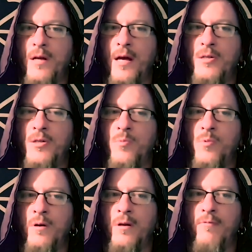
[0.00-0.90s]
as you
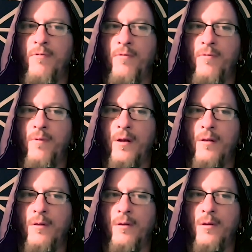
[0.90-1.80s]
would,
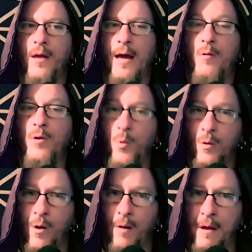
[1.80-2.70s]
how you would
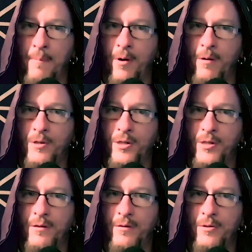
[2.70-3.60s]
want to be approached.
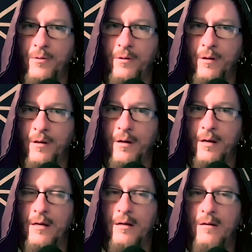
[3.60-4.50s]

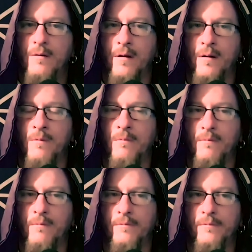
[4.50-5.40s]
You know,
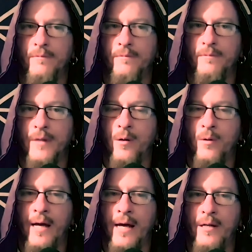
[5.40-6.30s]
that
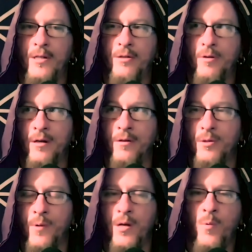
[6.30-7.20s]
old adage, treat others
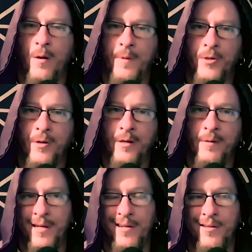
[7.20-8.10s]
the way you want to be treated,
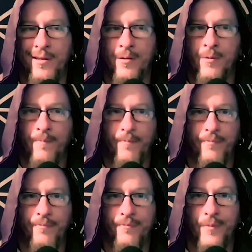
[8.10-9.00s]
man, you know,
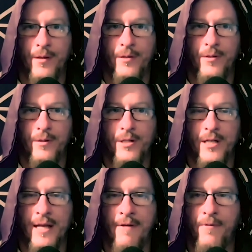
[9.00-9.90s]
it
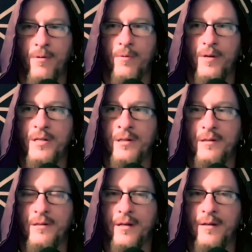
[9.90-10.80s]
says that for a reason,
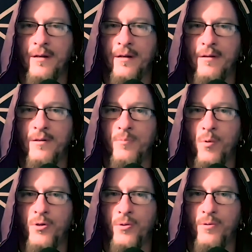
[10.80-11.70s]
and, it, and it's
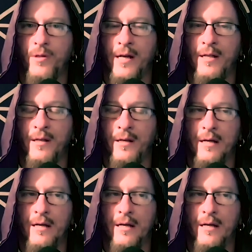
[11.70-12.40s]
more truth than anything,